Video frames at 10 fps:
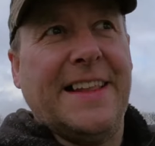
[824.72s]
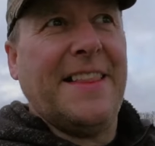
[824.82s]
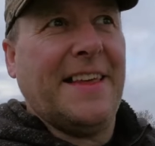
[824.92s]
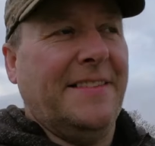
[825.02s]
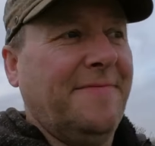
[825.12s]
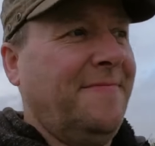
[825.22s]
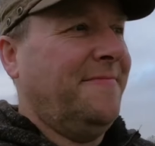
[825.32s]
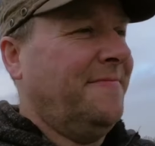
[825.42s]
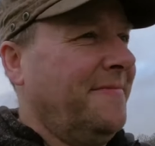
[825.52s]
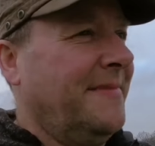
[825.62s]
of that then.
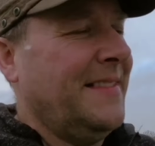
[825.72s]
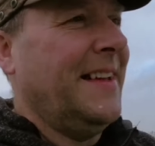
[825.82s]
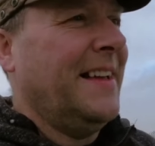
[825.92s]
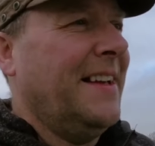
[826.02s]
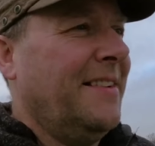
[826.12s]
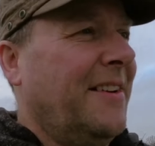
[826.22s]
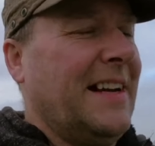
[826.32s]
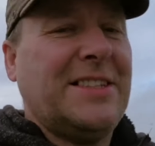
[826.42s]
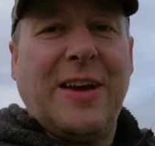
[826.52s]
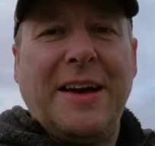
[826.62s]
Right,
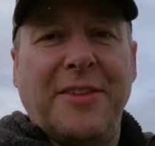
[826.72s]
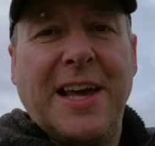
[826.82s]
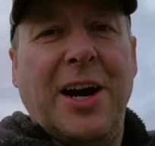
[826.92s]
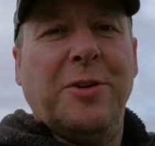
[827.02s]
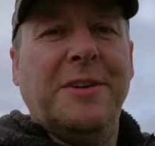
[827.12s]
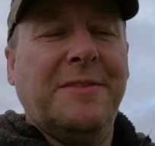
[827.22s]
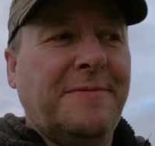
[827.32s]
let's set out the coal.